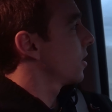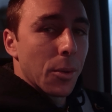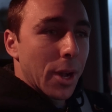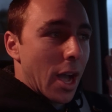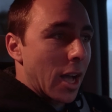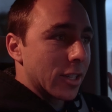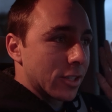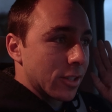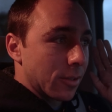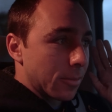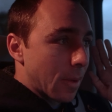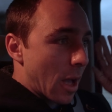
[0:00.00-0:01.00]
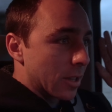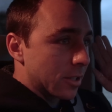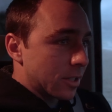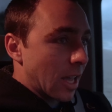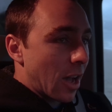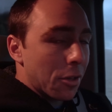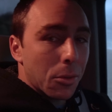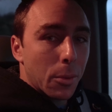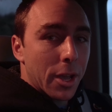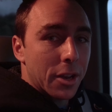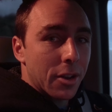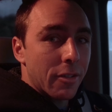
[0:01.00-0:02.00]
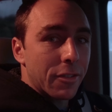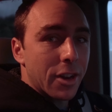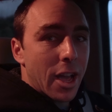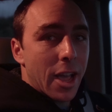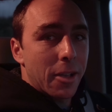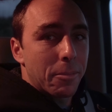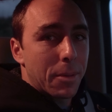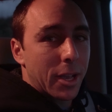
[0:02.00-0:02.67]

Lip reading: We got some south wind overnight,